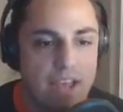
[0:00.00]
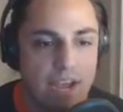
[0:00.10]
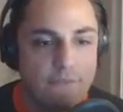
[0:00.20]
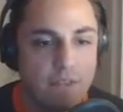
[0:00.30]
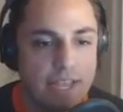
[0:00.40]
I
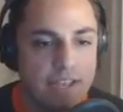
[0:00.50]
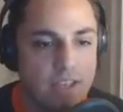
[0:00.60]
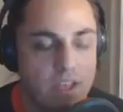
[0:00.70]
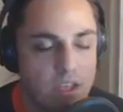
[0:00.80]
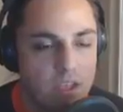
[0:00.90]
feel like
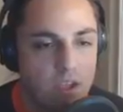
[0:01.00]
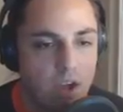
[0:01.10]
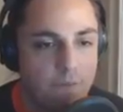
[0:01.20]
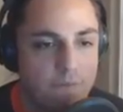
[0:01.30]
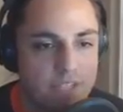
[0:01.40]

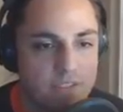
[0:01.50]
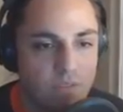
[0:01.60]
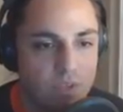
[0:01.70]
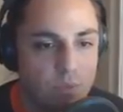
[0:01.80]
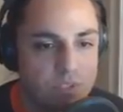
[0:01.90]

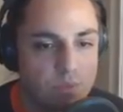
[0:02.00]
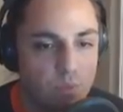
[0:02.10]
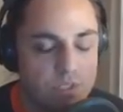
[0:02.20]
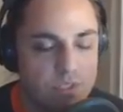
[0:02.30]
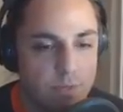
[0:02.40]
offensively we're
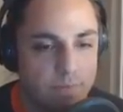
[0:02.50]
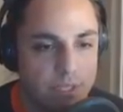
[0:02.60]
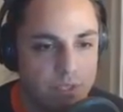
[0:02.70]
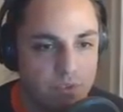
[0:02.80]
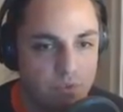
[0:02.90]
we're still
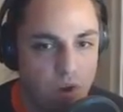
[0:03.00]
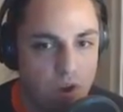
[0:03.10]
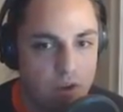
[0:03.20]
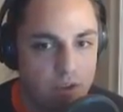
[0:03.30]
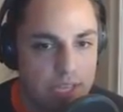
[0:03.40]
pretty
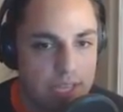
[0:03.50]
strong,